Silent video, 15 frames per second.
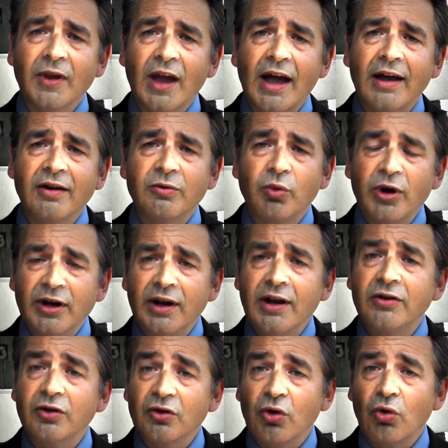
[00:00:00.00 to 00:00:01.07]
and we
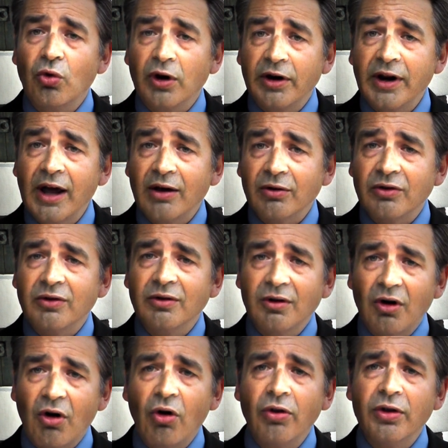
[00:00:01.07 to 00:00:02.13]
need to call it out
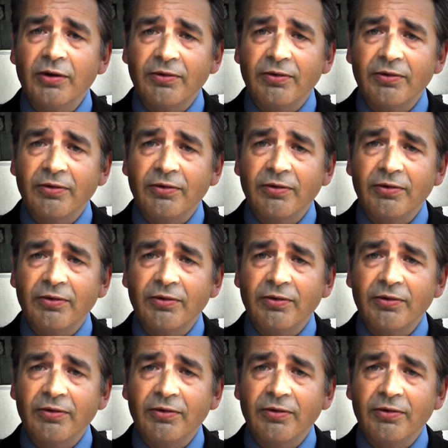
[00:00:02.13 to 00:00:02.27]
on